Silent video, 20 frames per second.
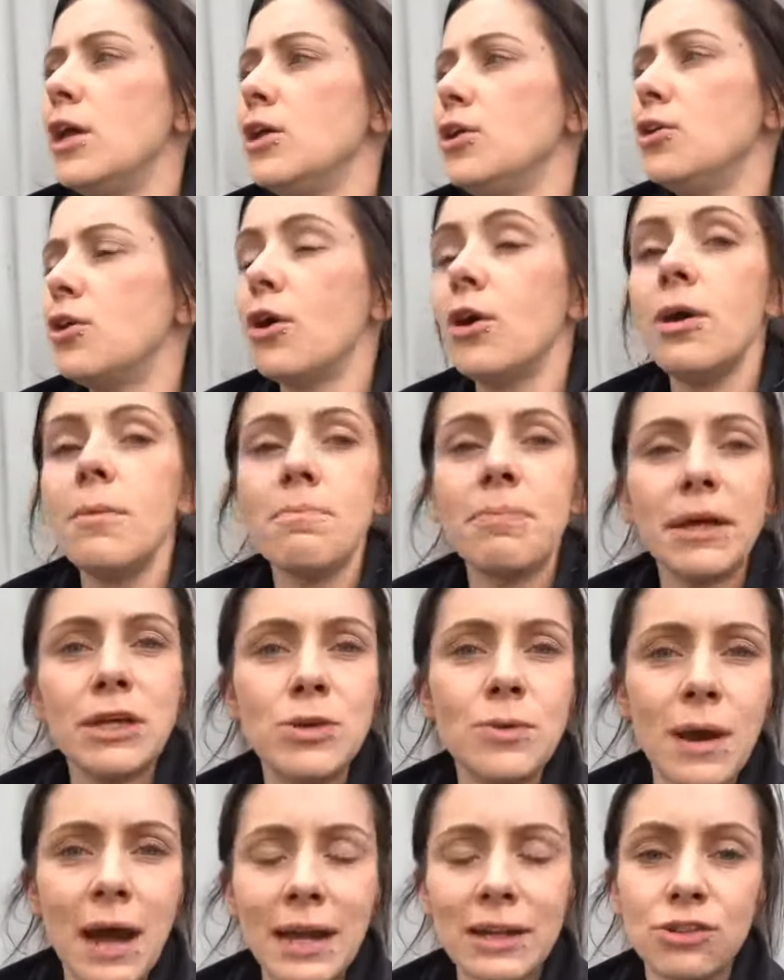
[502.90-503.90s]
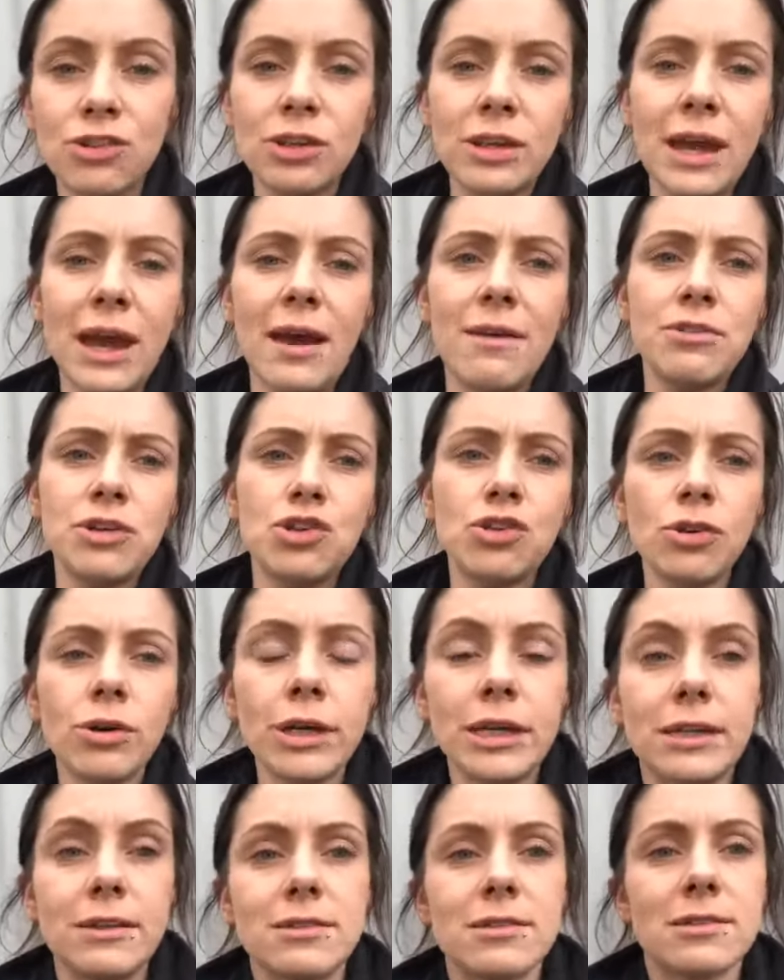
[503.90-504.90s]
you know? But you actually have a
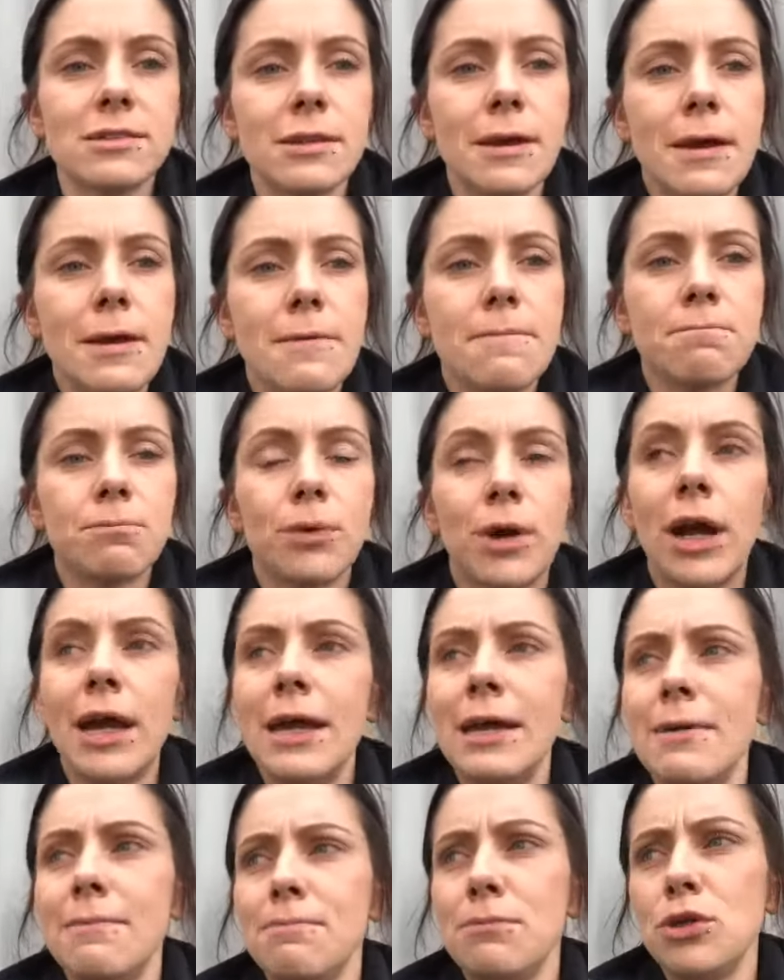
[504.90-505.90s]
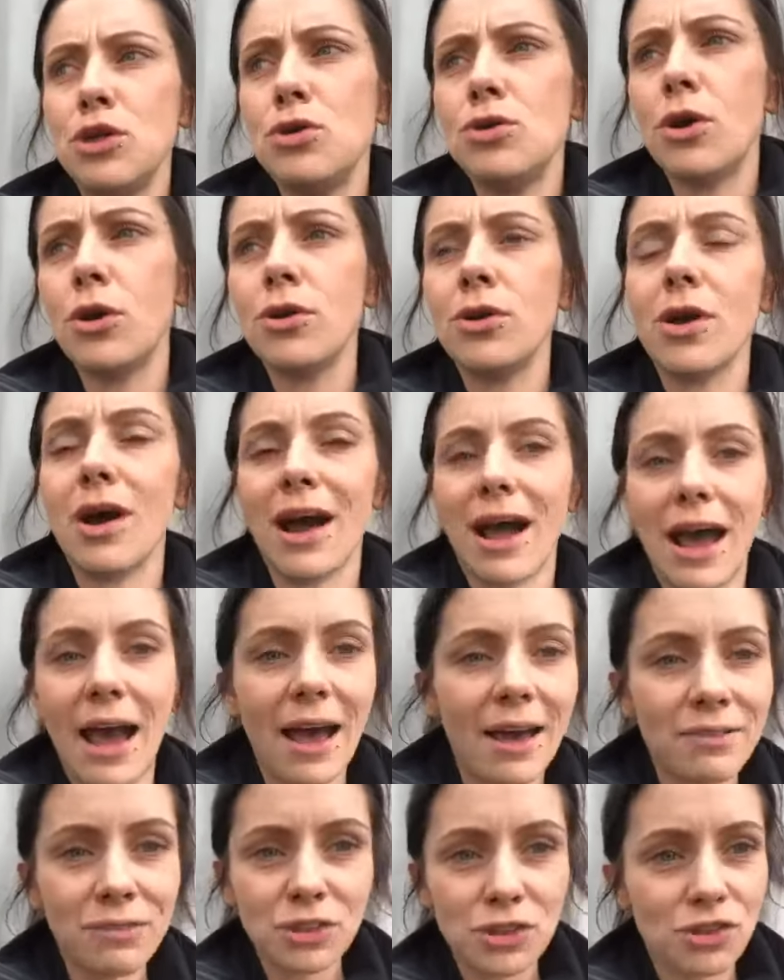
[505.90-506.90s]
choice, right? You don't
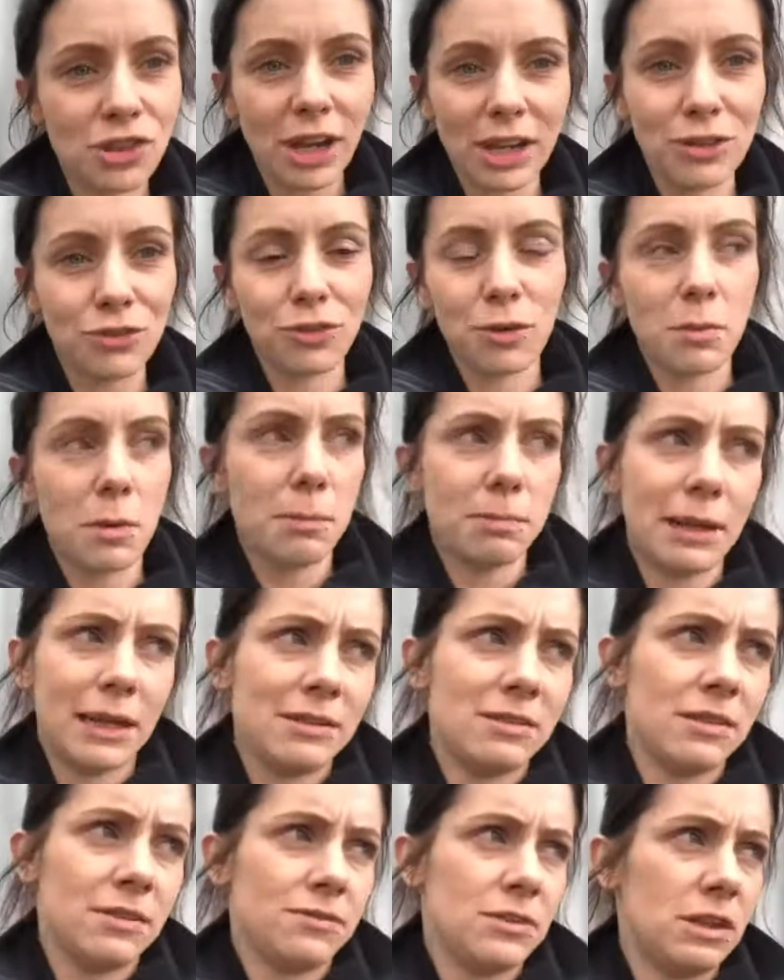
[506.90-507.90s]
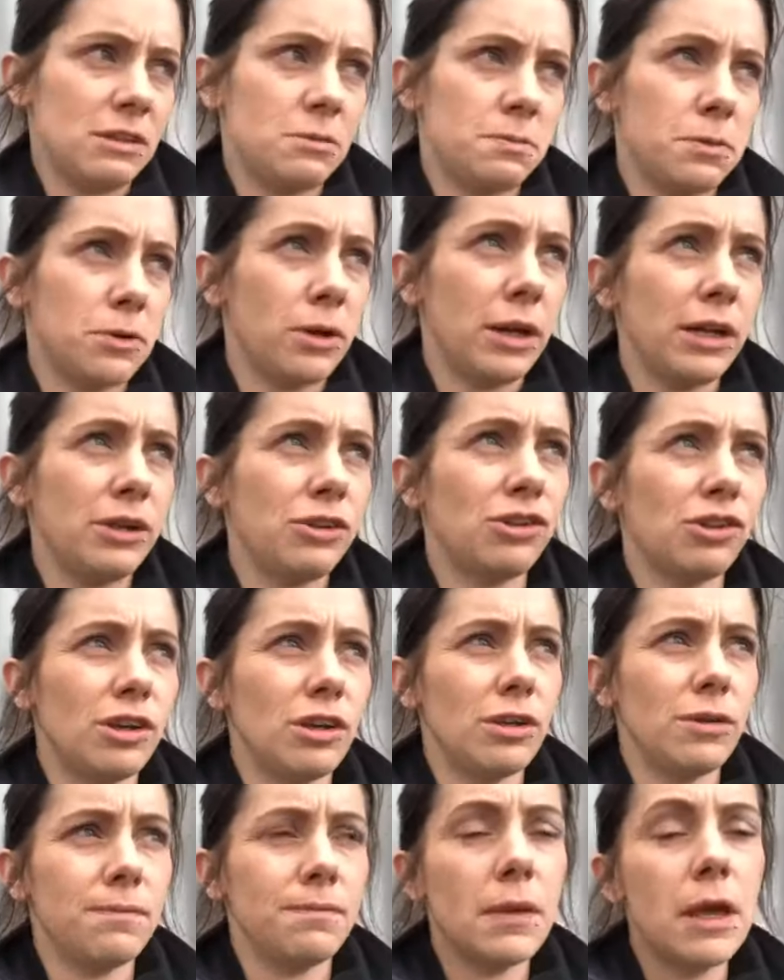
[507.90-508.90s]
have to change from a place of
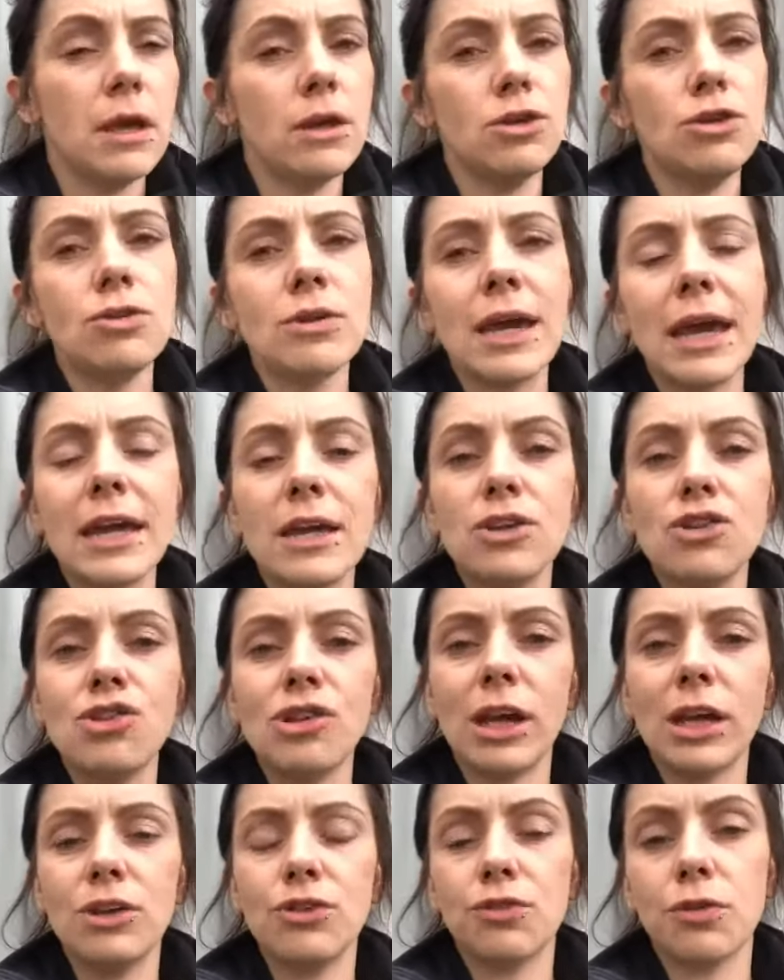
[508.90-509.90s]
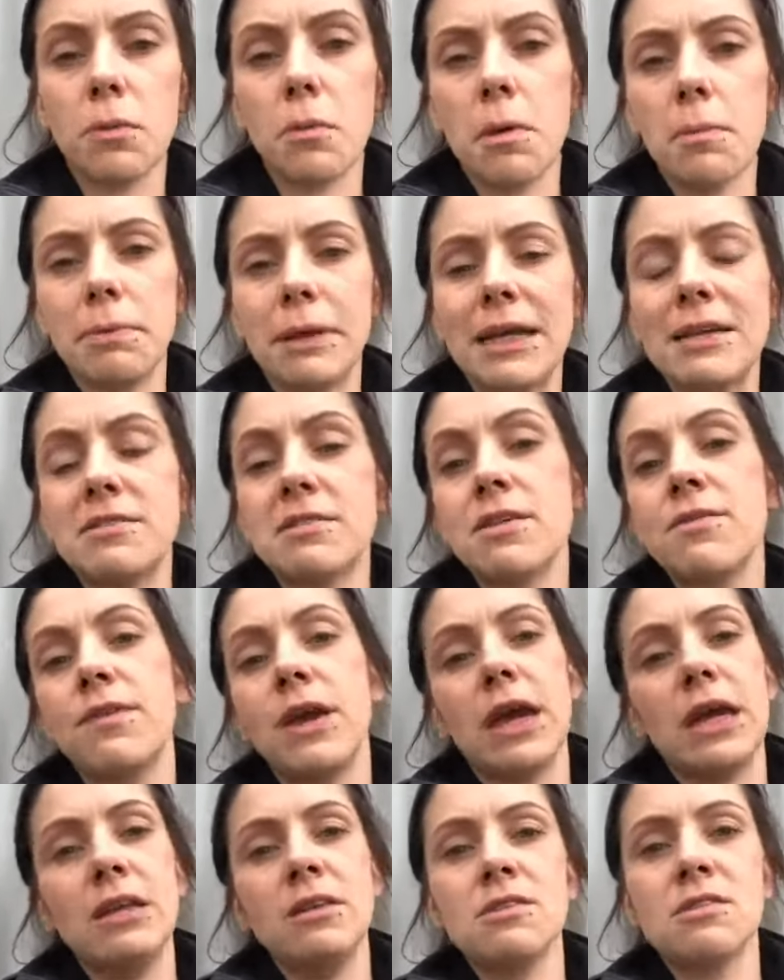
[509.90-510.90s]
desperation. You can change from a place of
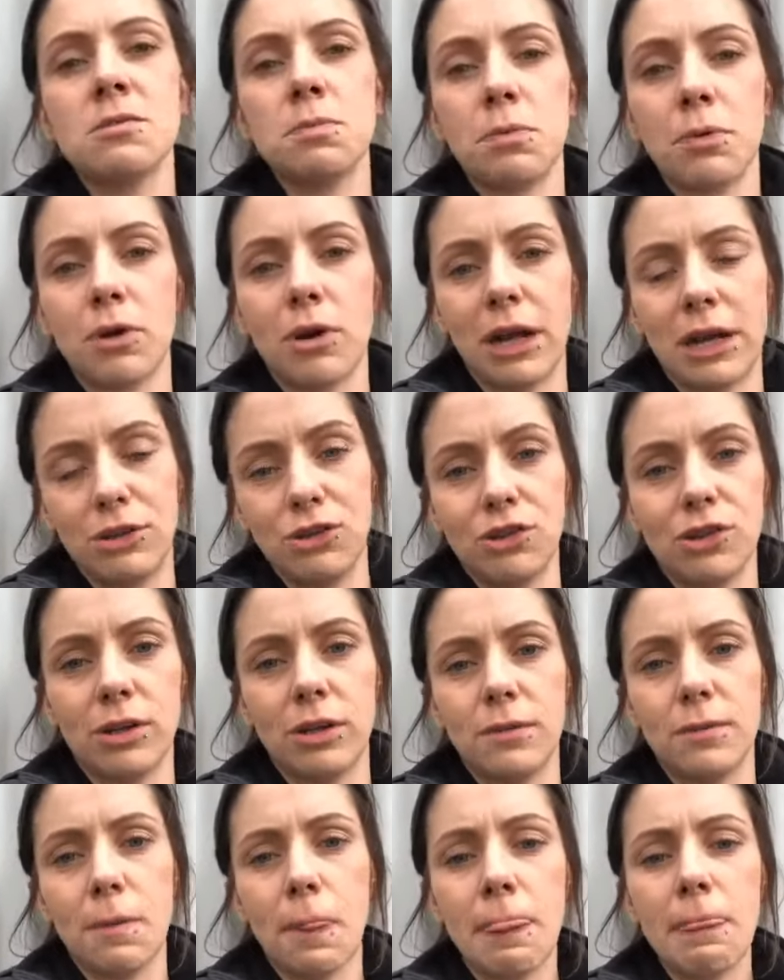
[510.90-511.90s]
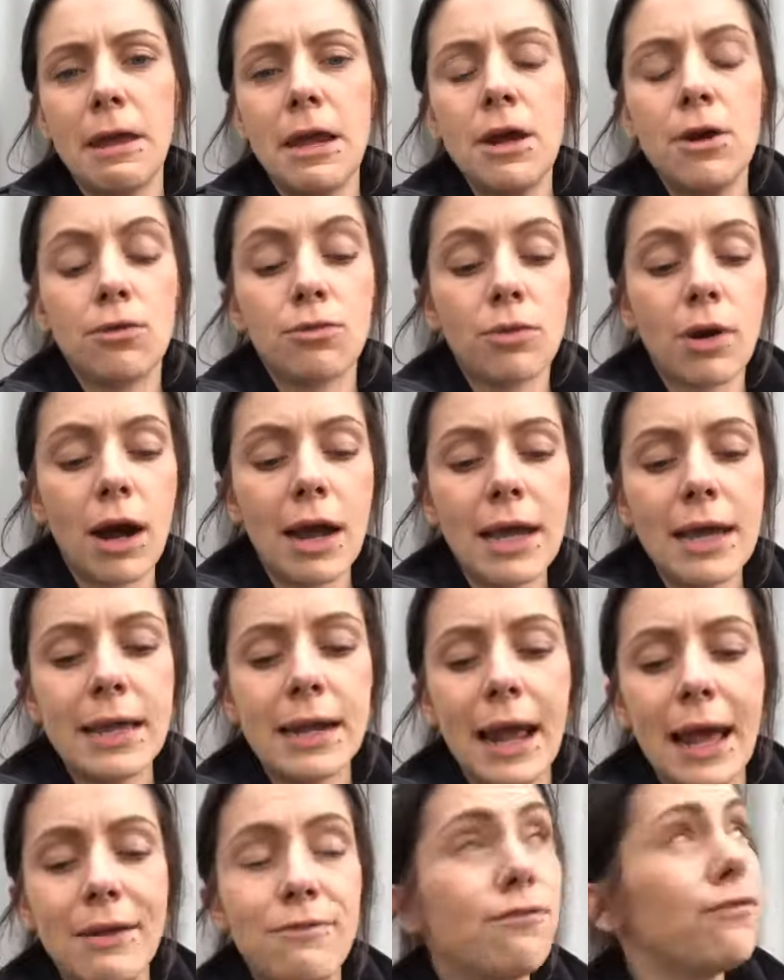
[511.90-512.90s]
inspiration.
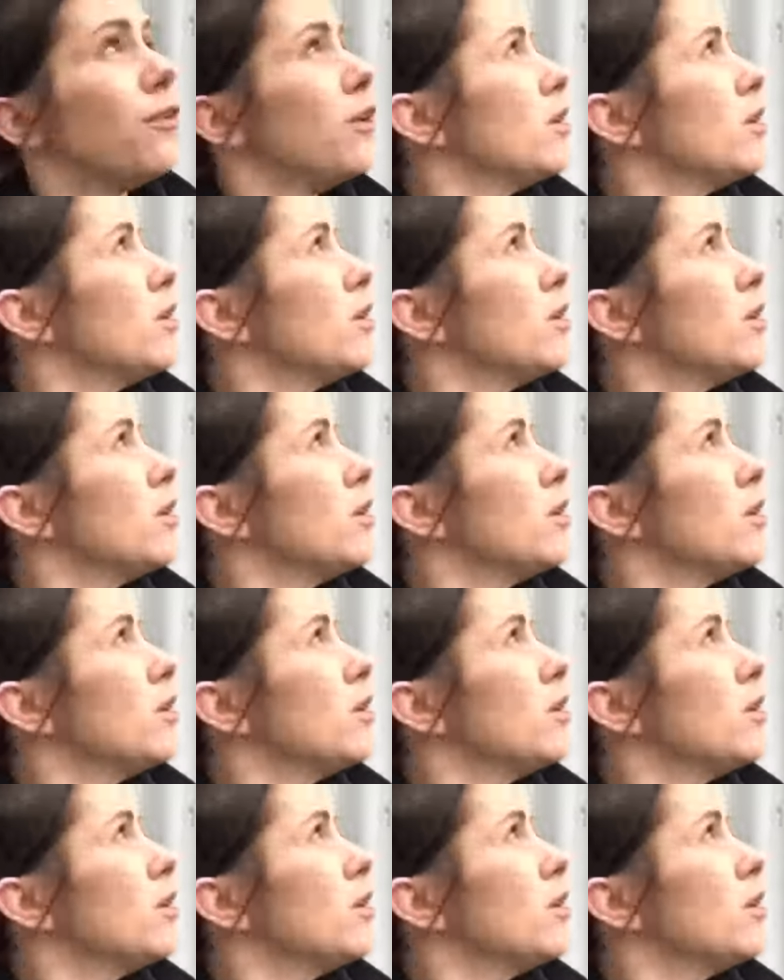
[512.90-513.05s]
Right. And